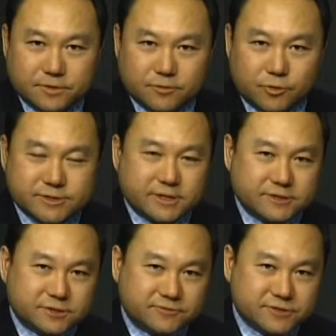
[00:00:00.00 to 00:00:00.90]
real estate
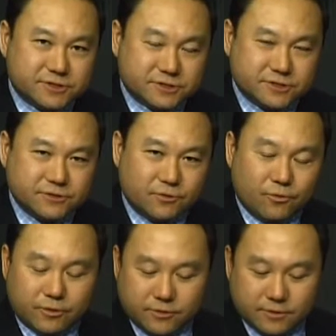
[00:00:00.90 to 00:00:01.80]
services
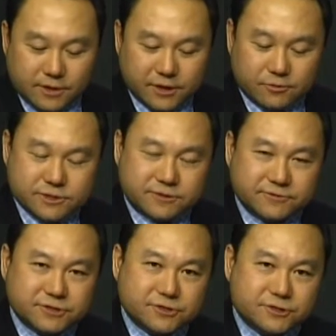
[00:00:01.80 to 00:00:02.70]
or legal
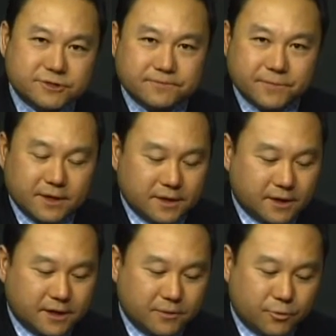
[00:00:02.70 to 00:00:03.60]
services,
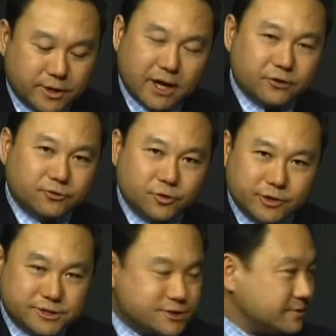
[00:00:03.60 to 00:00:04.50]
what are your
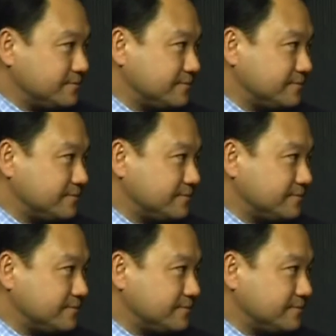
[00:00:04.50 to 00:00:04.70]
duties?